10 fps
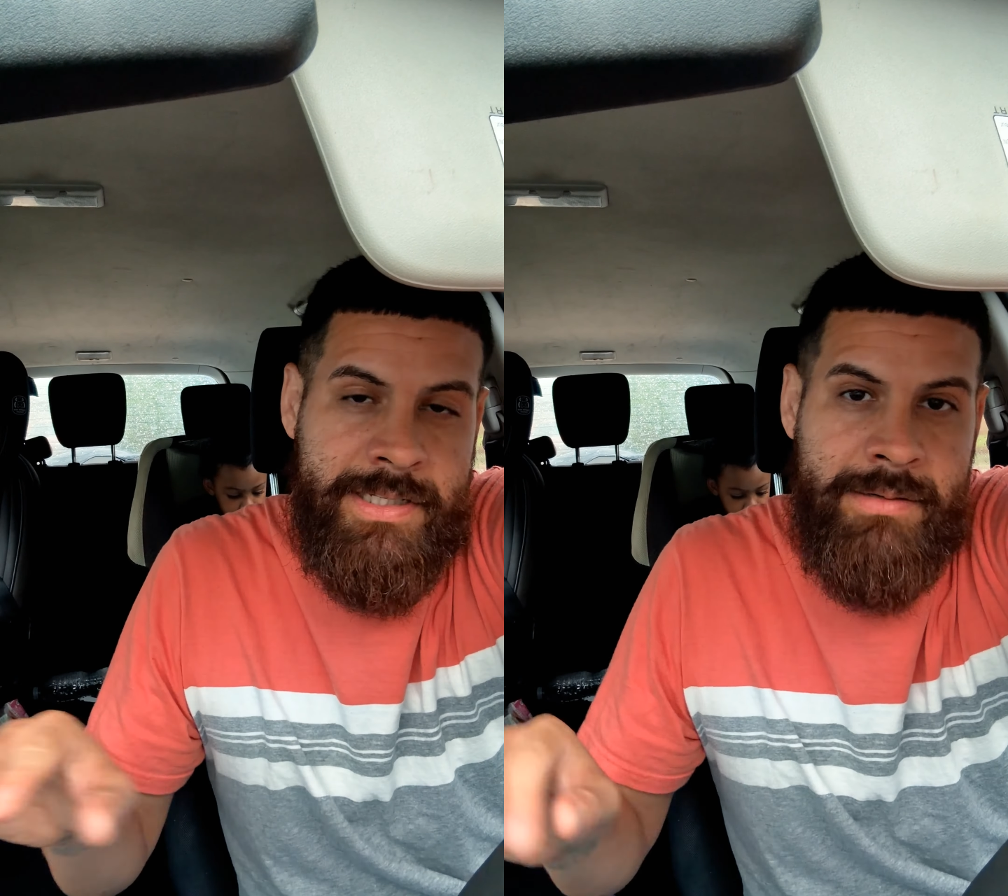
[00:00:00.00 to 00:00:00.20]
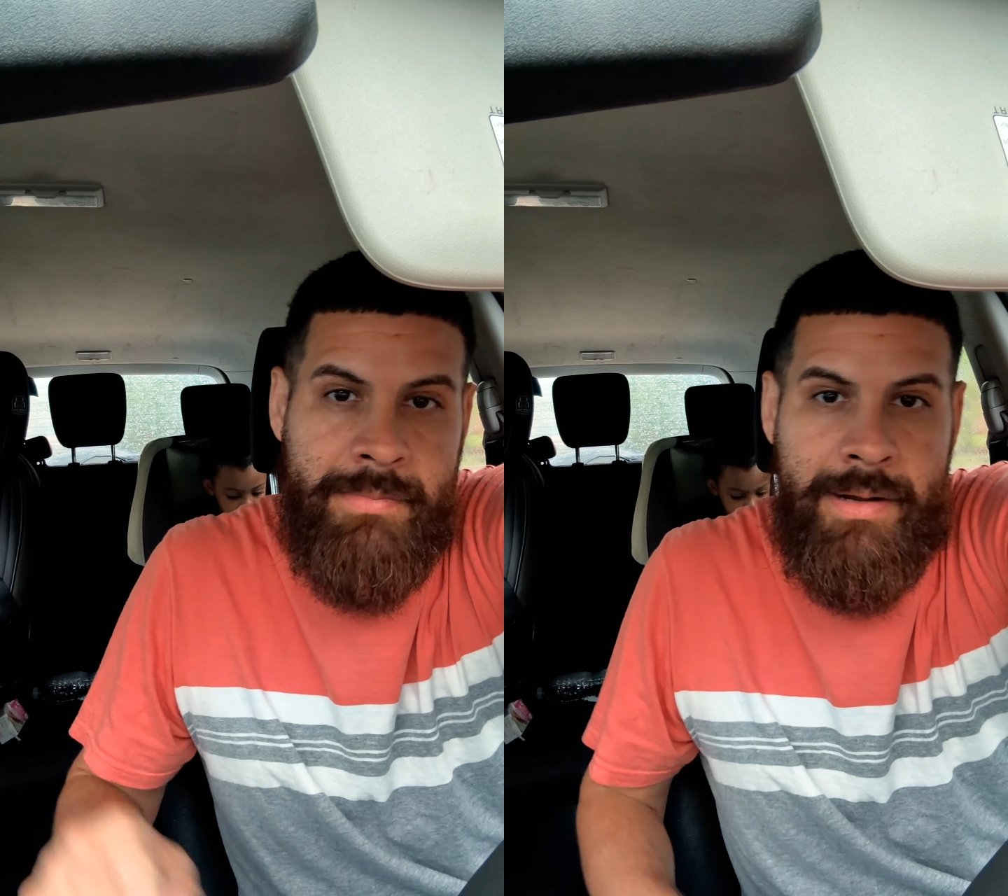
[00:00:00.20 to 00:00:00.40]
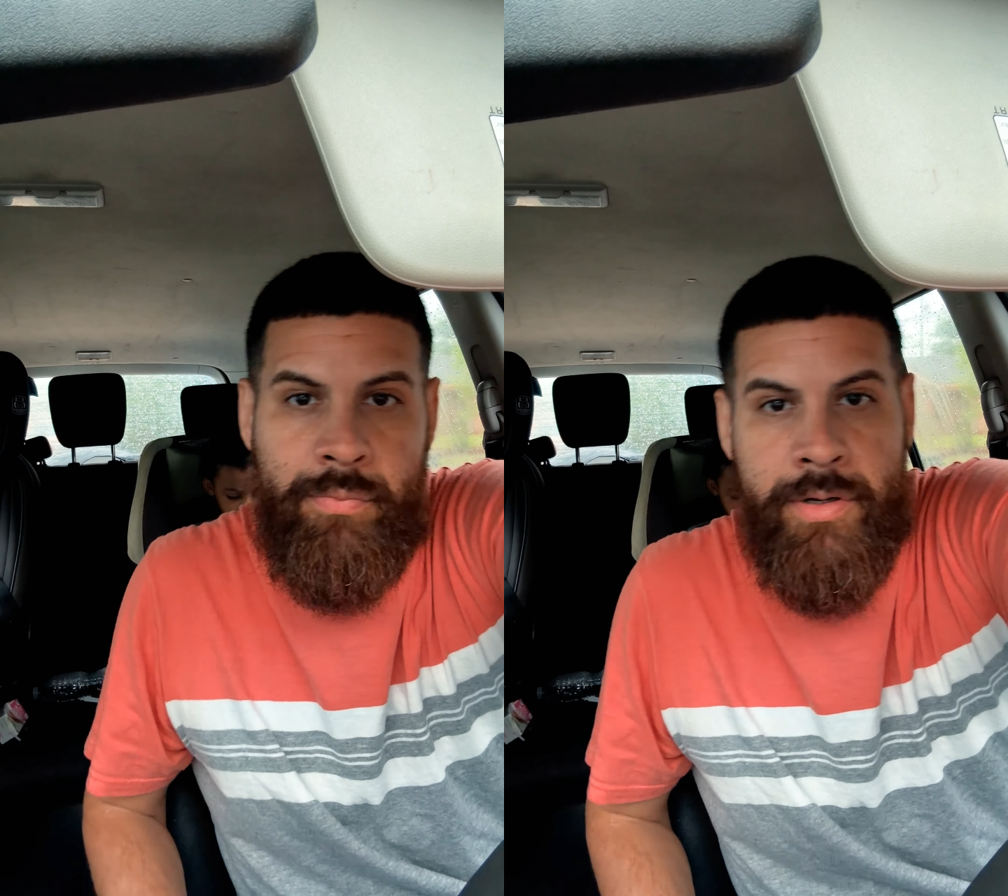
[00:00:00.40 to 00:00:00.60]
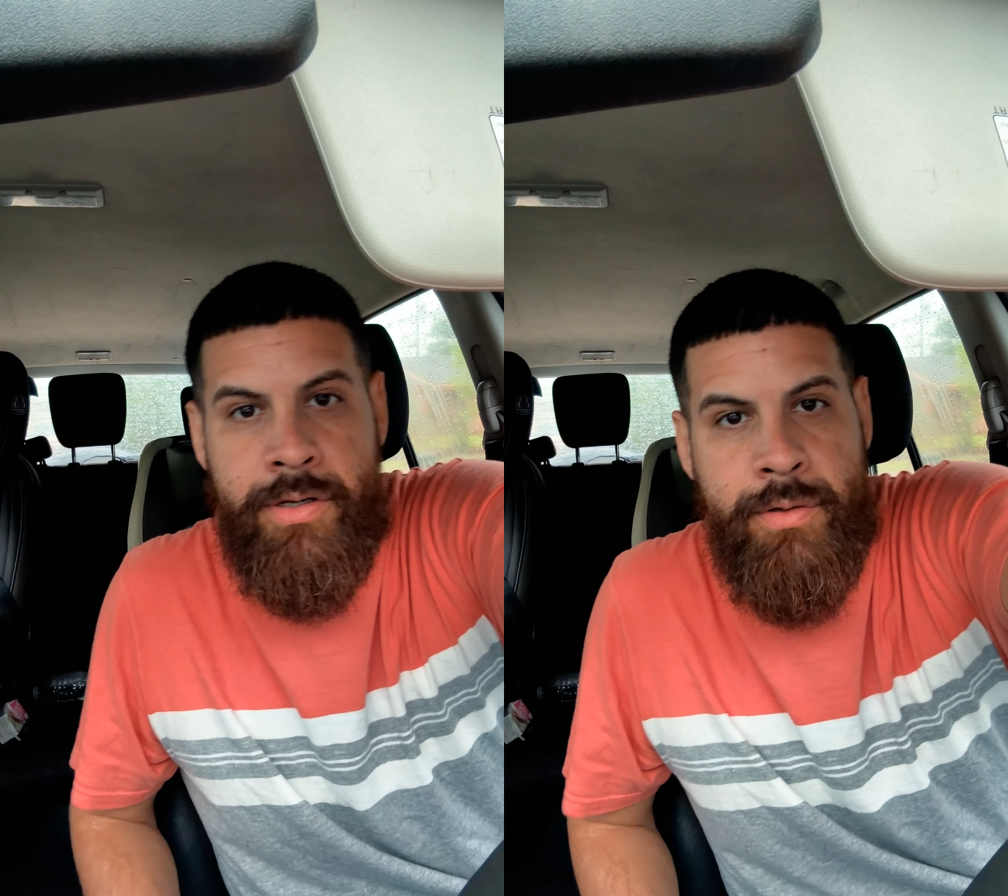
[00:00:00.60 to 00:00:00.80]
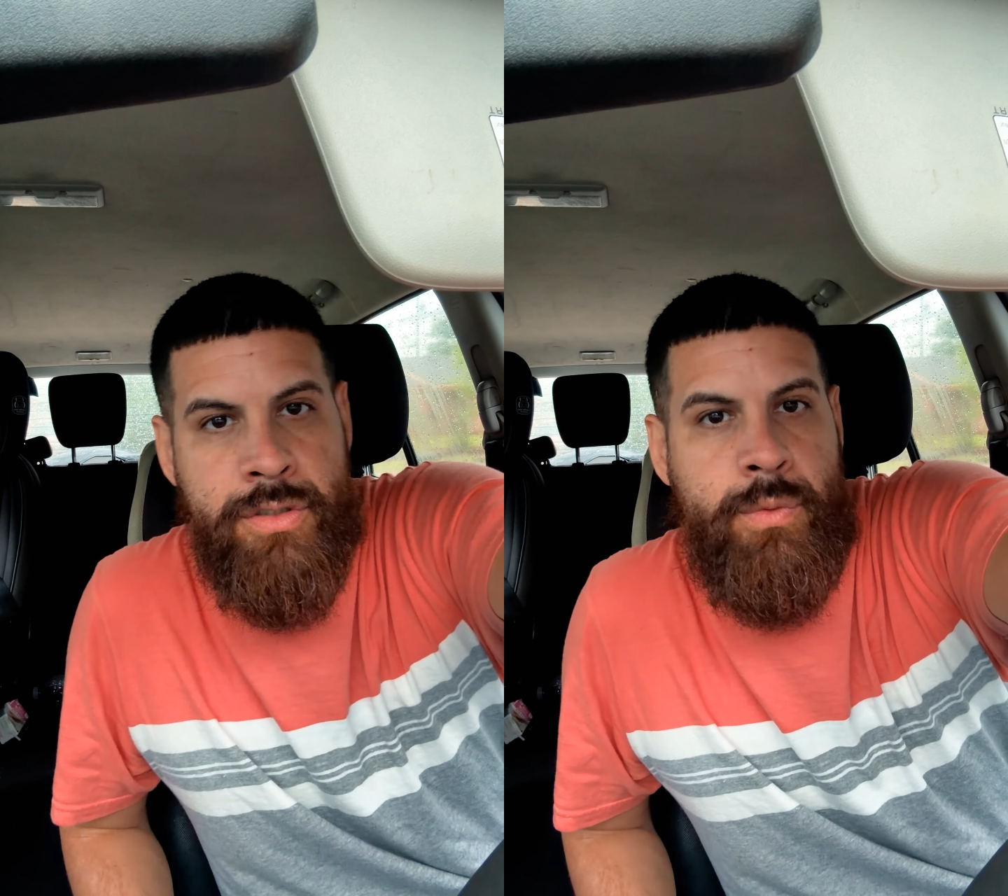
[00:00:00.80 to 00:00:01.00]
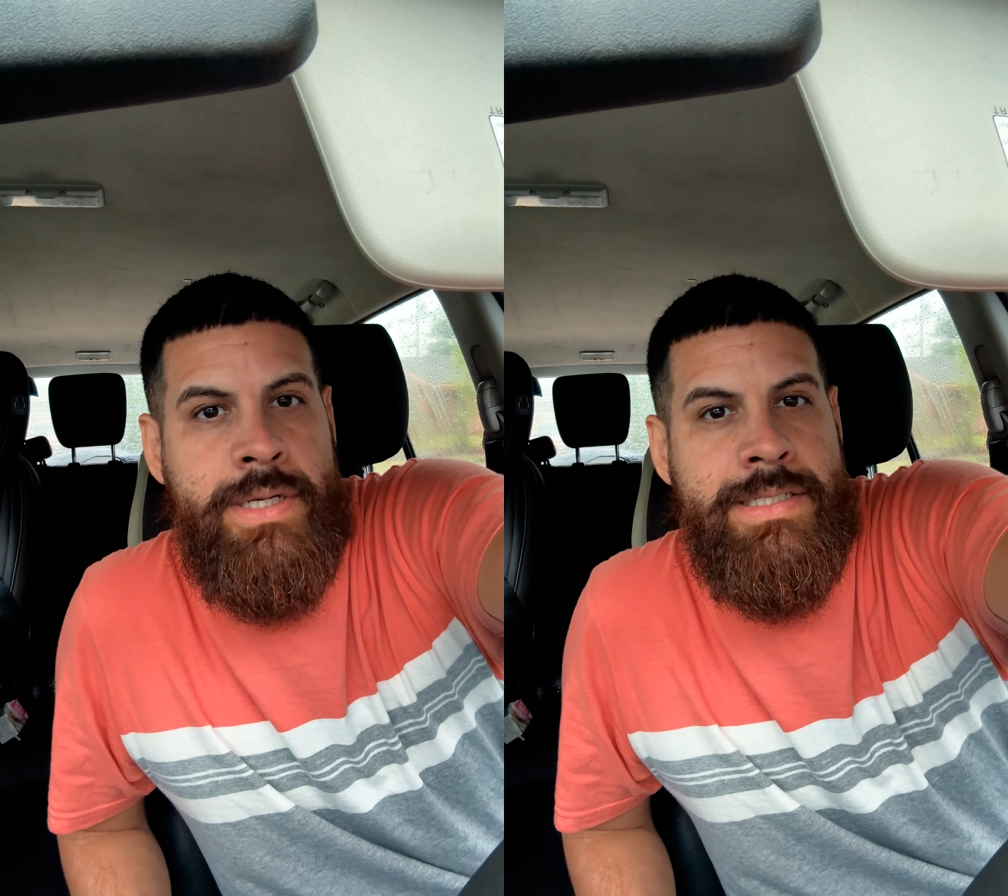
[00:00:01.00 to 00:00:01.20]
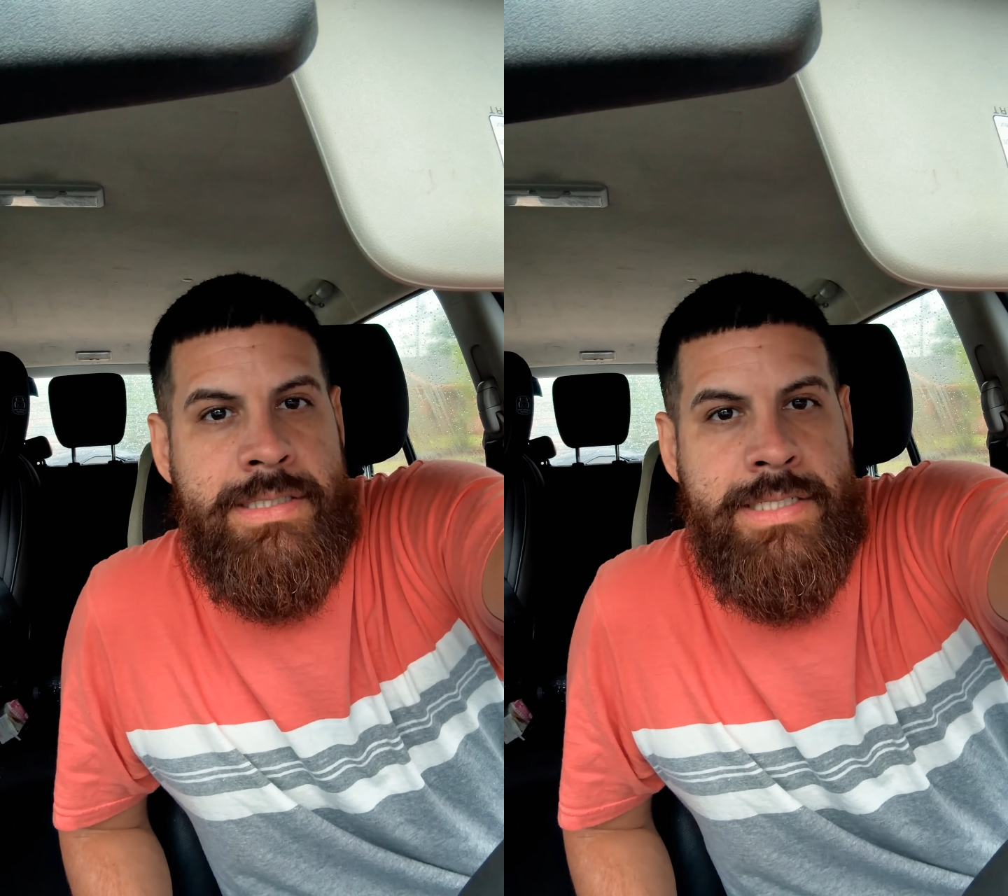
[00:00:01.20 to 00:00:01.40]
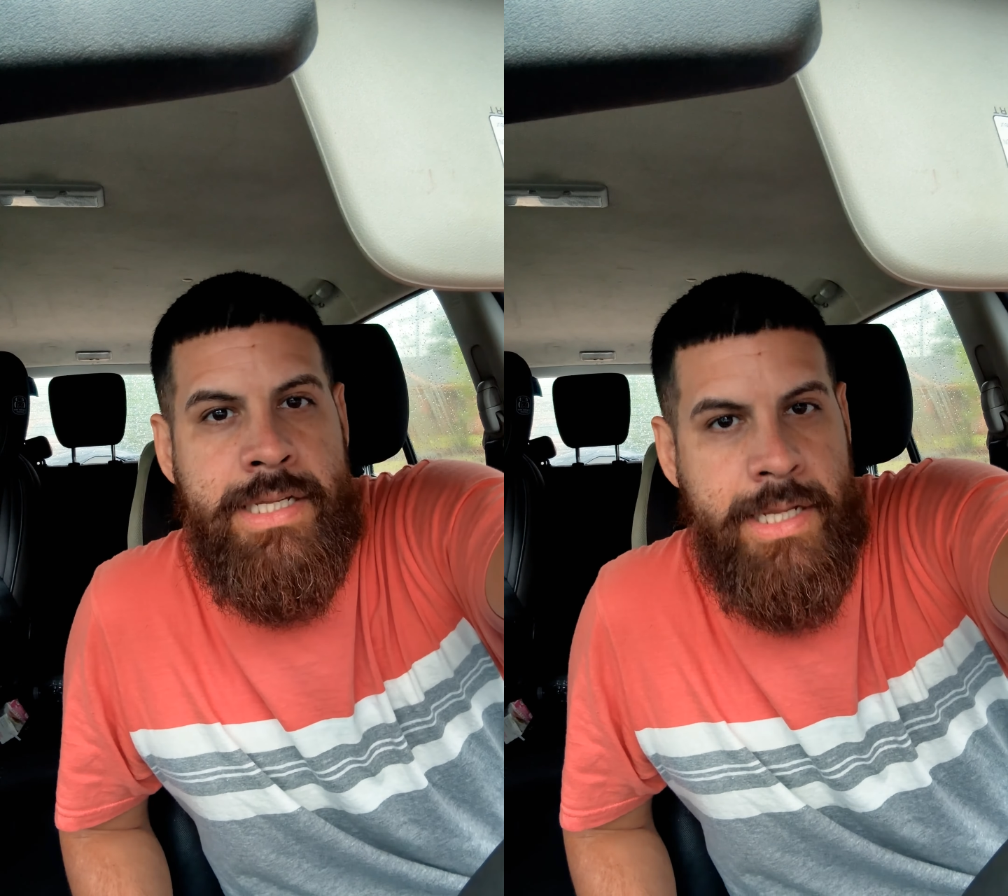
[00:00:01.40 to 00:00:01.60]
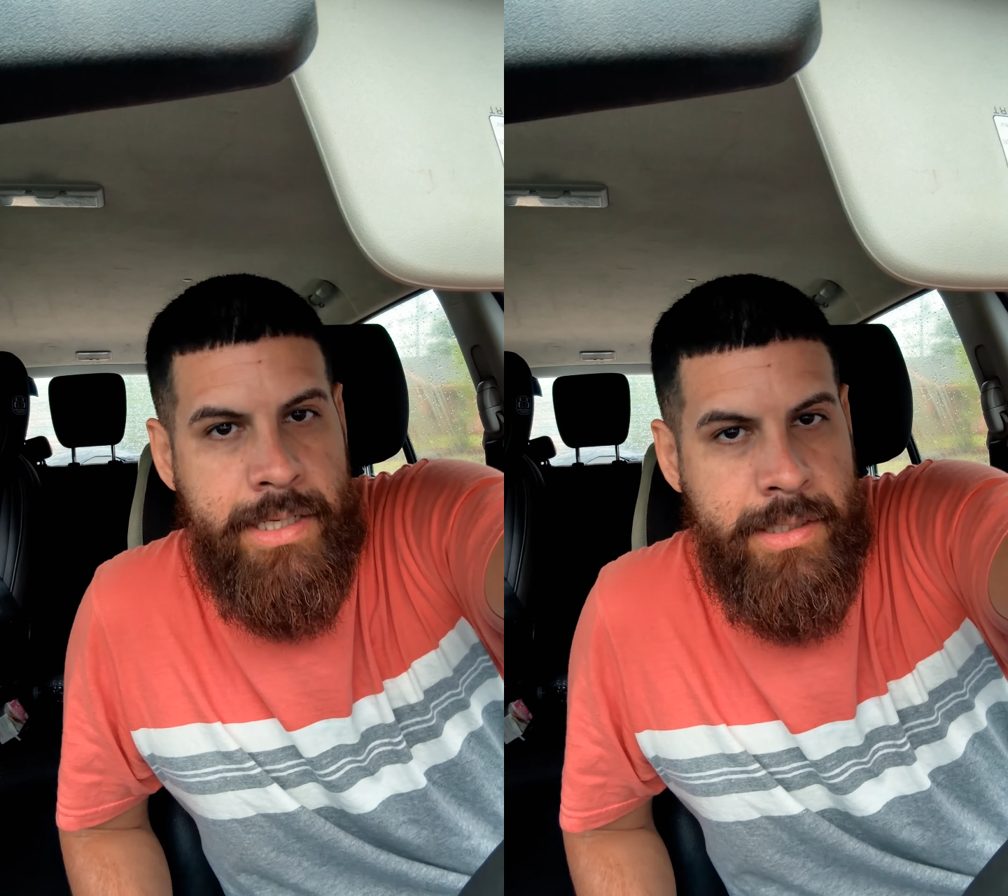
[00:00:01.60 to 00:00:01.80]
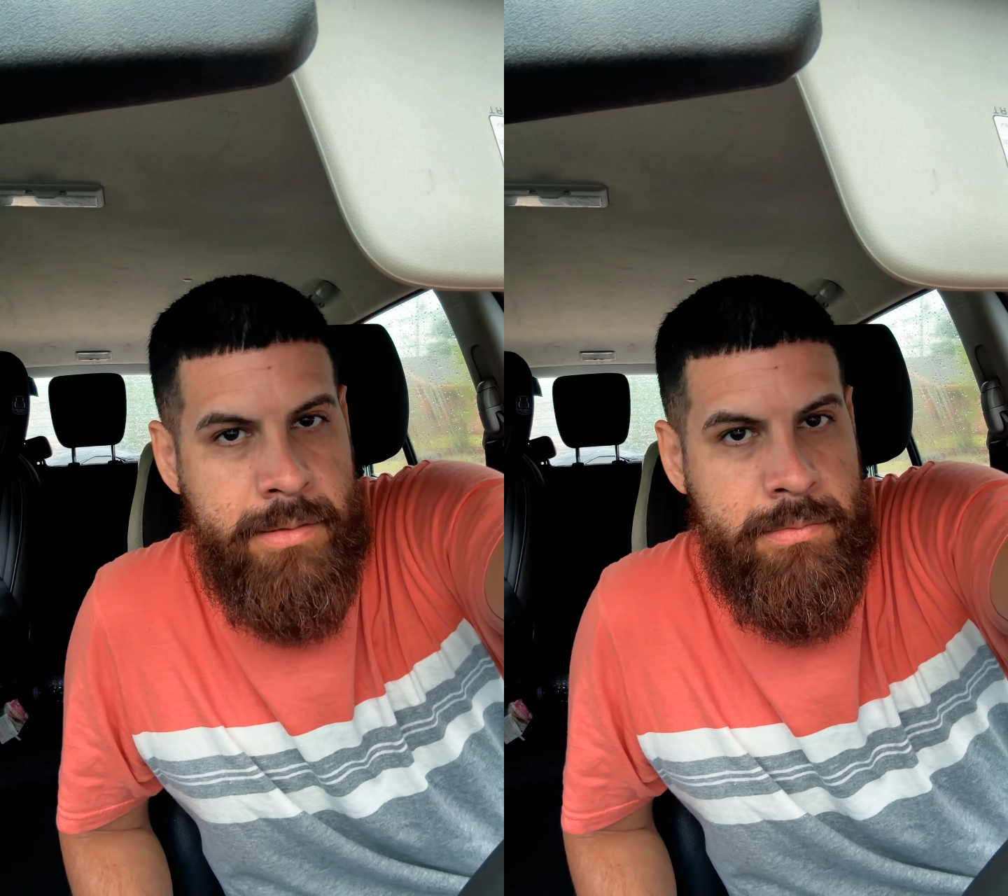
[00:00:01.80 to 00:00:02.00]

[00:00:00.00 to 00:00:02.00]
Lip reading: of my renderings were at 1080.